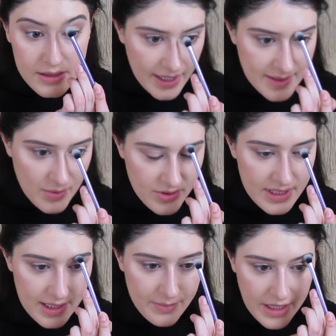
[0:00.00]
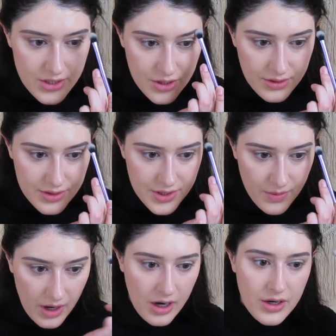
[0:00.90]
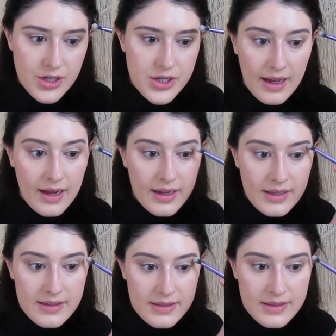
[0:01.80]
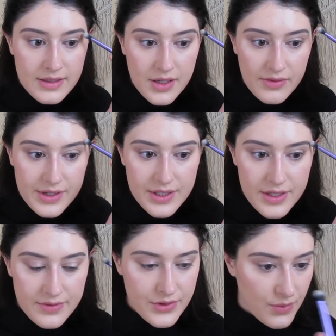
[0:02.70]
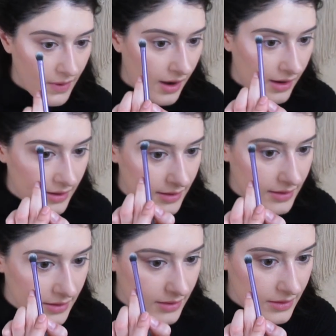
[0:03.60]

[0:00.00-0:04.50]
It's mostly to make sure there's no harsh lines, because obviously you've drawn